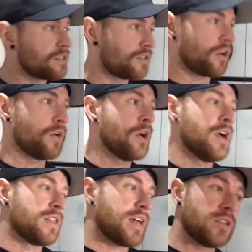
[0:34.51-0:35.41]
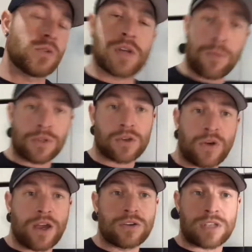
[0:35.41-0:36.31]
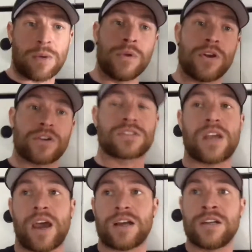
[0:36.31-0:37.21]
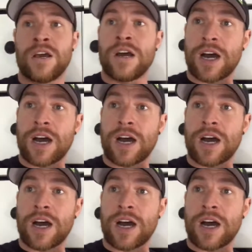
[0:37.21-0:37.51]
So they do come with the cradles, and we noticed they had